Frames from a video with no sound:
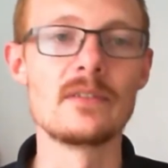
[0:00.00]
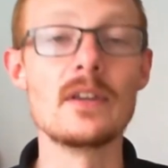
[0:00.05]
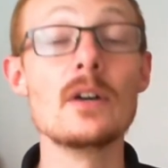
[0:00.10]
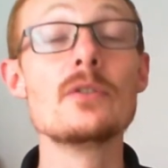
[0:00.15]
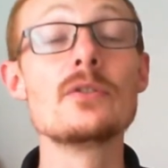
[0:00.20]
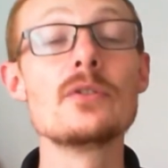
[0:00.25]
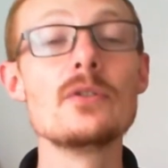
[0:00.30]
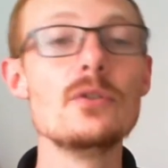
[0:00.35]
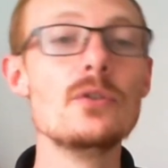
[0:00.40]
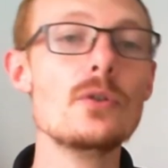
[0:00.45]

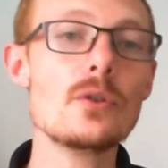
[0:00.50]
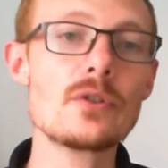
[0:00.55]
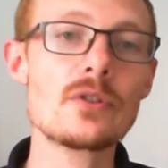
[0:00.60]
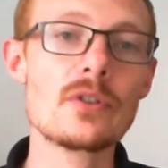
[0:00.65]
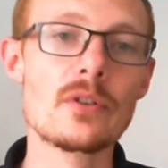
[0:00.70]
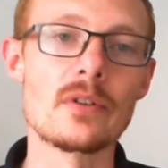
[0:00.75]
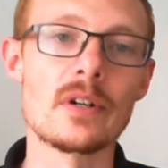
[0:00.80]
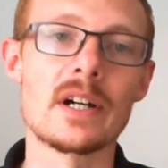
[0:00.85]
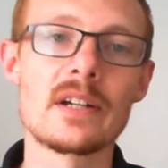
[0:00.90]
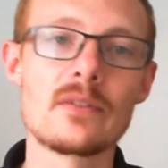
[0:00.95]
Those who use
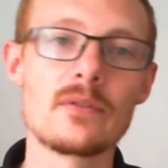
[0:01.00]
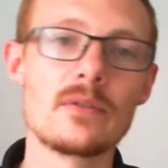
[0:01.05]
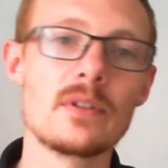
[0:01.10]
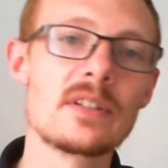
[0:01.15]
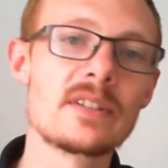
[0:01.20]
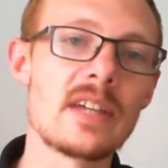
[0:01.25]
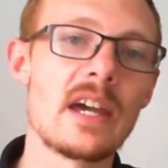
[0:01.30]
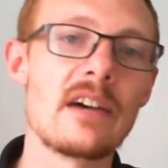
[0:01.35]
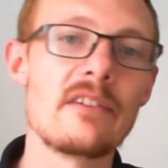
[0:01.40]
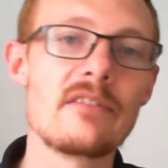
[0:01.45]
Orion
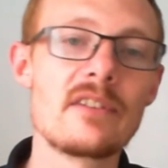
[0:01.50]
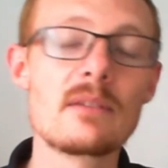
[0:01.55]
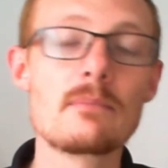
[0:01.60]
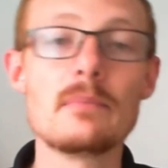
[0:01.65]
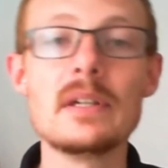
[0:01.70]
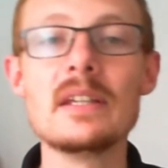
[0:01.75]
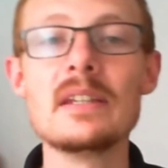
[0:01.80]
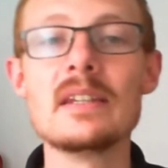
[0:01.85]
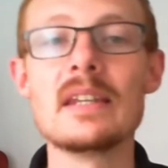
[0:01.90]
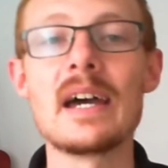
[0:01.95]
risk having
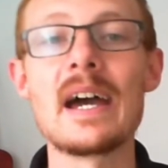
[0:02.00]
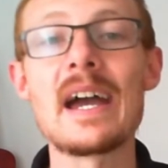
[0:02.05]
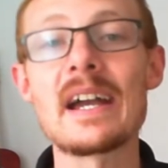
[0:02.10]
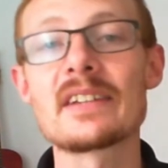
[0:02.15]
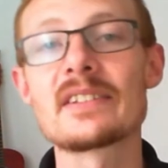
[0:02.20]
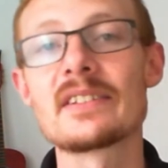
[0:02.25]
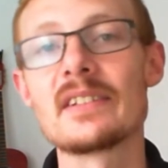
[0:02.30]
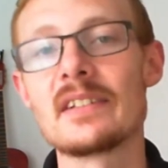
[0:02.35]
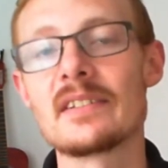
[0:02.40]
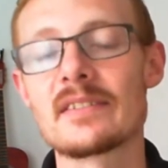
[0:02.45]
been
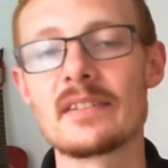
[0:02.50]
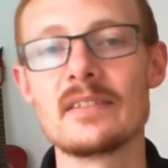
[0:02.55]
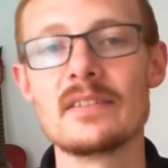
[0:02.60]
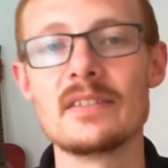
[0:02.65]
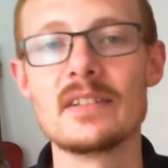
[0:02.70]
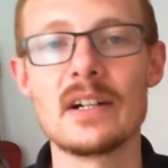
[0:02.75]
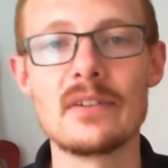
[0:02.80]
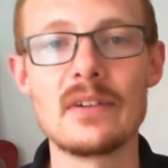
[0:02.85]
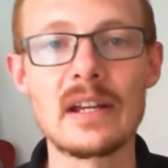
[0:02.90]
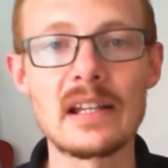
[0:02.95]
accessed
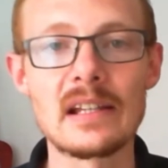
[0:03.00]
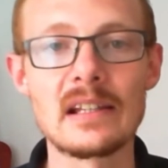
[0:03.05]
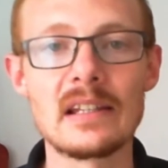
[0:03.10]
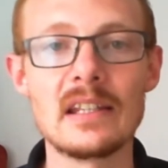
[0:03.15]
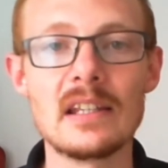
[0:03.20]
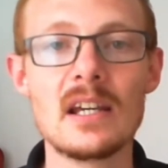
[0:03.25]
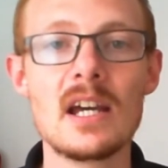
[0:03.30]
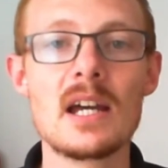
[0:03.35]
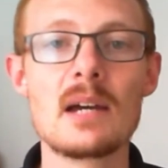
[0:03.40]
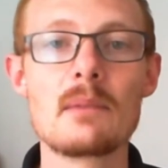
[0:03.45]

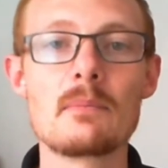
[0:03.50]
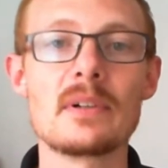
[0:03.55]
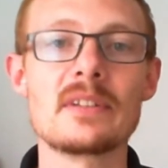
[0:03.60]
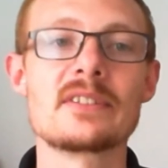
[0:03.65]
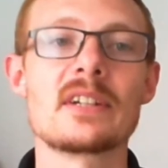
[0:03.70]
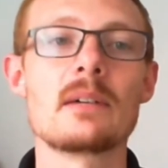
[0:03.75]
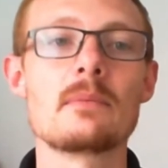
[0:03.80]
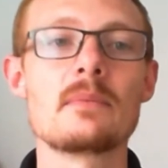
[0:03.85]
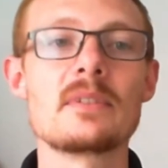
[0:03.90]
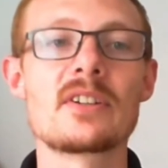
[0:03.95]
directly, but
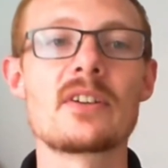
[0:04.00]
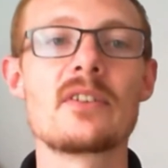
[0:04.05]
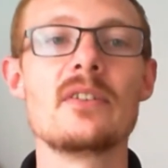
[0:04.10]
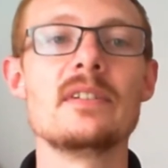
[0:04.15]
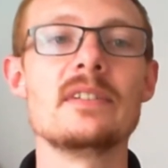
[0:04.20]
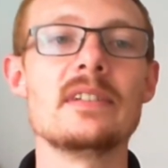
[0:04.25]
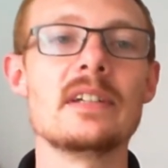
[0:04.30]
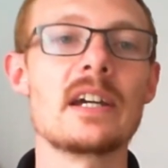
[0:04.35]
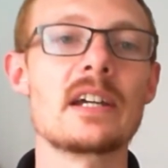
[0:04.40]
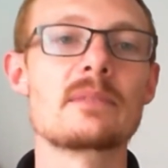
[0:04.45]

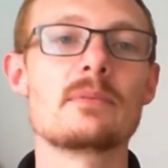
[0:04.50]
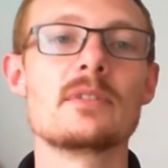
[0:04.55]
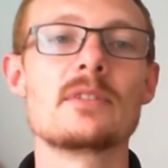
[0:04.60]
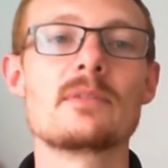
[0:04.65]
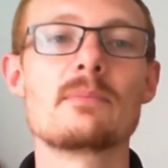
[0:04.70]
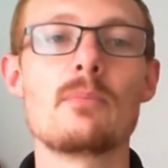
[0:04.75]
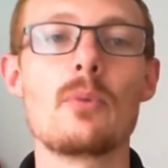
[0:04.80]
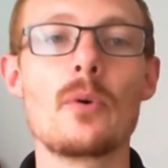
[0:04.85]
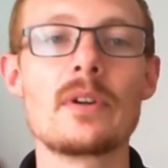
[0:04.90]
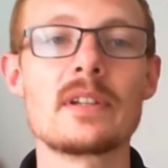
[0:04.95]
cybersecurity experts
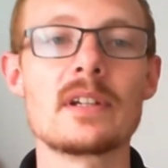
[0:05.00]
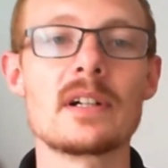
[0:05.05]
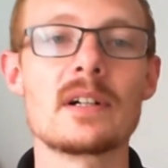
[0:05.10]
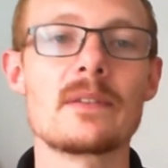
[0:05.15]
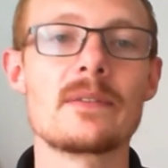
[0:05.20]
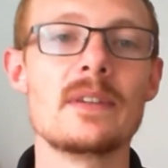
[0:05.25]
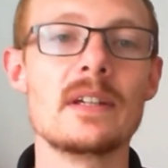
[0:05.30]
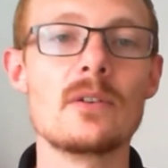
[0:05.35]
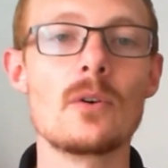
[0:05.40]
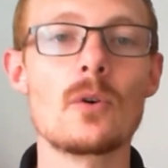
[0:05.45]
point
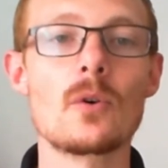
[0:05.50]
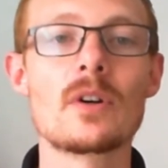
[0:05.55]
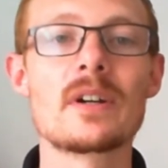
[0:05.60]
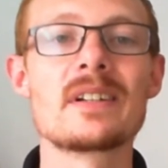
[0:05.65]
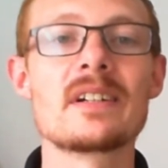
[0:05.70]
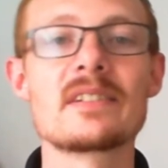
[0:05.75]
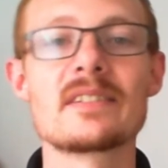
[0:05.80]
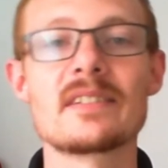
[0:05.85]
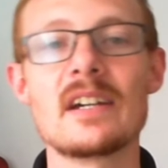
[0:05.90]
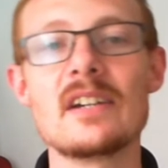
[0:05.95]
out that
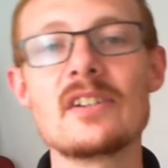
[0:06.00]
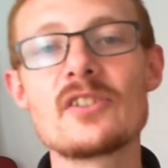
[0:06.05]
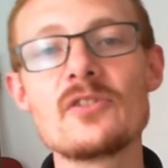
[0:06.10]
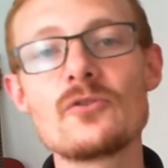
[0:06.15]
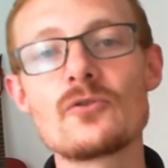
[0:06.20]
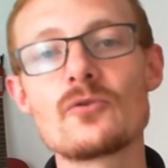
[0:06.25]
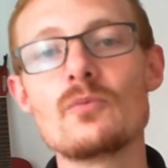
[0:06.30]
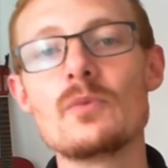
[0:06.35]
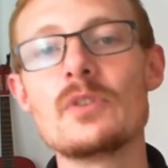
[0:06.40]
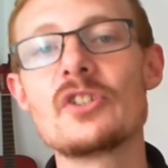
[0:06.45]

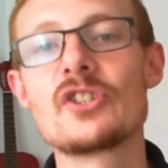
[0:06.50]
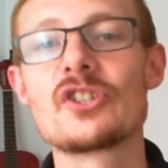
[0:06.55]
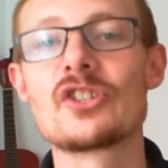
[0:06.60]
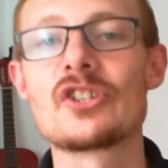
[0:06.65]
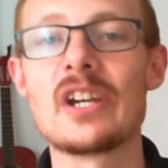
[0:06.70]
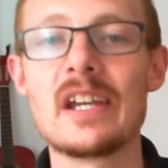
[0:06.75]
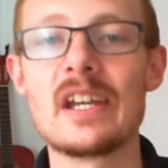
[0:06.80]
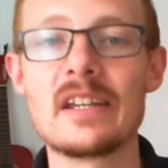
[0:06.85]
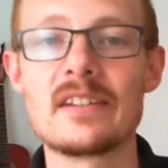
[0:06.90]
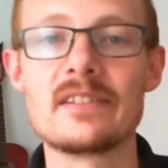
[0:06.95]
organizations which
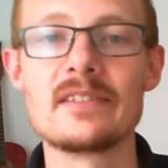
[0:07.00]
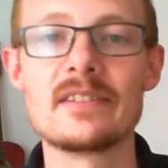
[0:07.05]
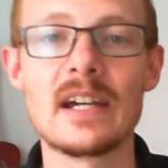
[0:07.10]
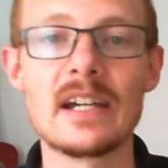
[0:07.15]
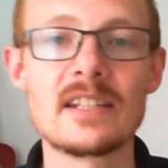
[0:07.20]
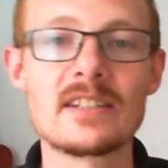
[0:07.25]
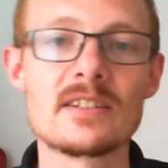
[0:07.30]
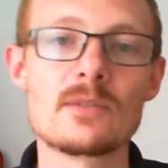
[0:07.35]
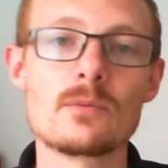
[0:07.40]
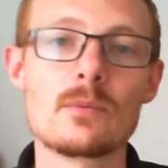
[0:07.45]
shared
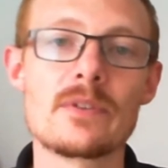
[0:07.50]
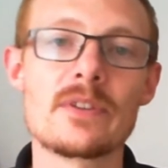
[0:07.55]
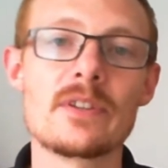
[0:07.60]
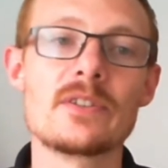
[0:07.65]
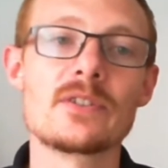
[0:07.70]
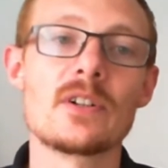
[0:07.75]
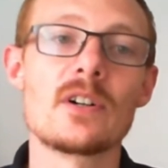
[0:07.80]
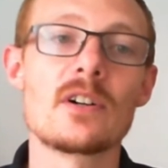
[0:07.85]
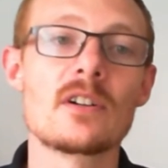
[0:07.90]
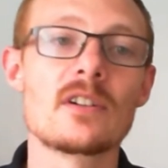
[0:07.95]
data with the
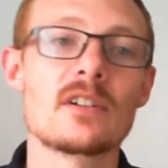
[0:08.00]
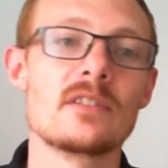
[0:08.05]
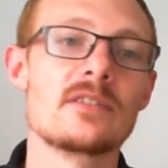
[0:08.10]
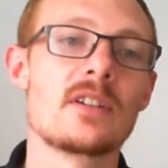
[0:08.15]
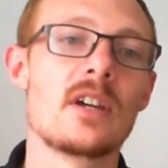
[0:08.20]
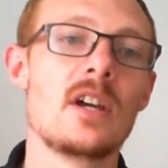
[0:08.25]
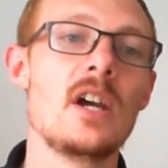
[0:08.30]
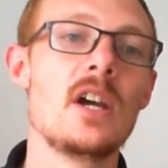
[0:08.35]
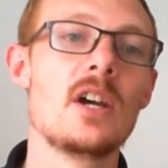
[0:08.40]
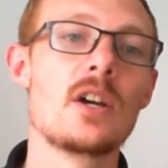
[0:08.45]

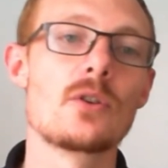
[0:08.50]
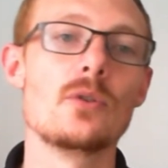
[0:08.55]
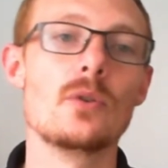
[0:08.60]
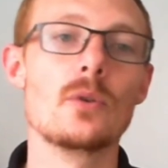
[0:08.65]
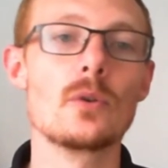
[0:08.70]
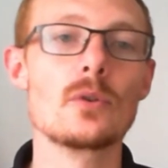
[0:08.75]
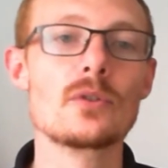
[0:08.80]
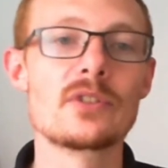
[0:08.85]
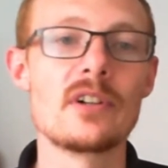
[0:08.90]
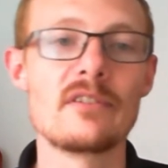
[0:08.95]
targets could
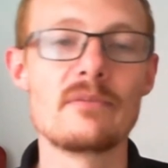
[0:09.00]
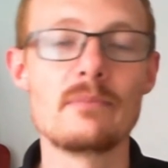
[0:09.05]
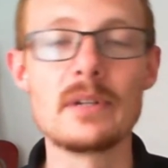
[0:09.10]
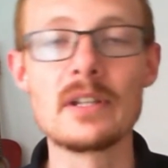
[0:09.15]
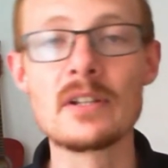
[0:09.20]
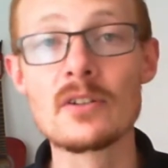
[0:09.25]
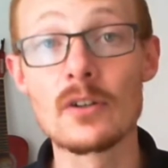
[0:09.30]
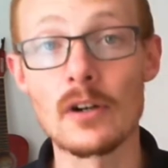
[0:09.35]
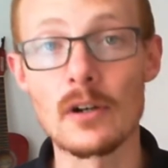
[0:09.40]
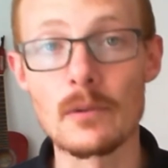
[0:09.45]
also have
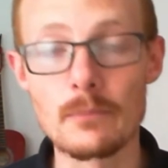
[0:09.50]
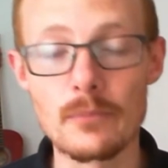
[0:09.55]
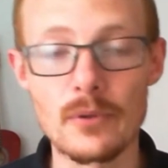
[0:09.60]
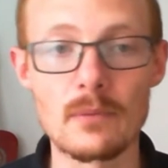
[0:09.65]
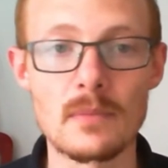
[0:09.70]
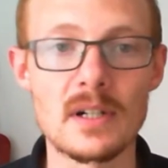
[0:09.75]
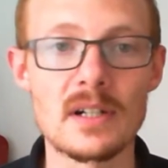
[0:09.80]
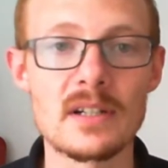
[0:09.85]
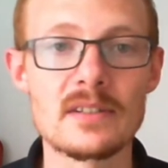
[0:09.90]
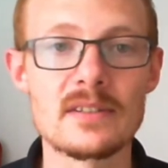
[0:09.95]
been
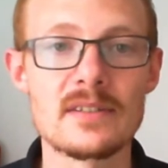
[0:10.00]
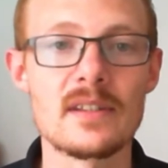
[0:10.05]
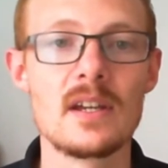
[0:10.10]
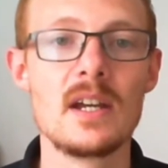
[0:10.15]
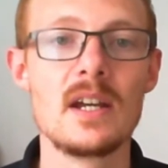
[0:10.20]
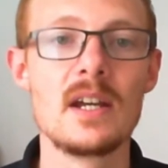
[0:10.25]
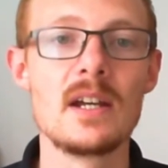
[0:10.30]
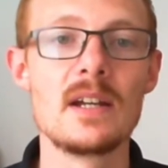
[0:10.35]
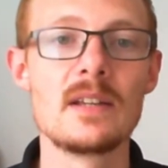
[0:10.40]
compromised.